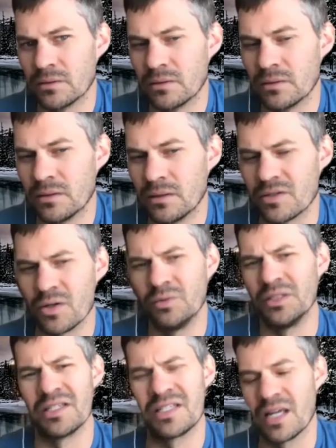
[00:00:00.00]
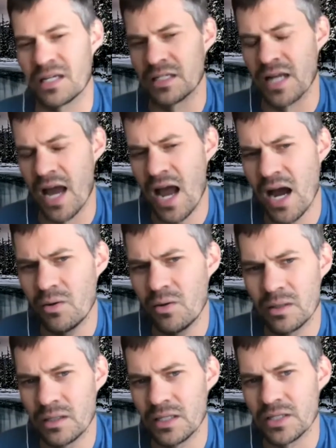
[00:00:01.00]
There's only 6 now,
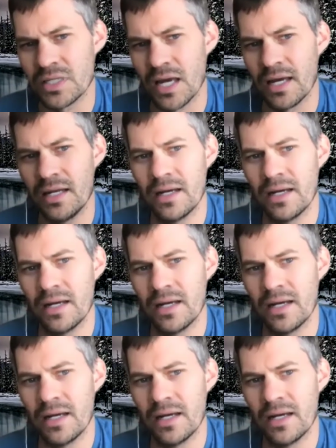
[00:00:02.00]
he said.